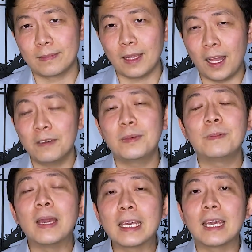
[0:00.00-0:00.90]
I have been
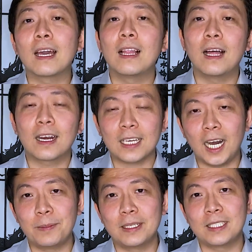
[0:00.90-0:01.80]
making a lot of
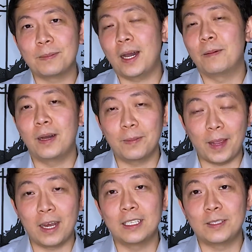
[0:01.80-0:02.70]
comments about my
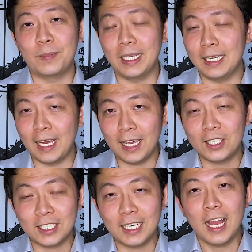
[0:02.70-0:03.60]
parents being
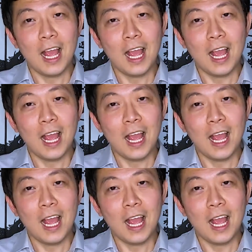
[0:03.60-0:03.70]
Asian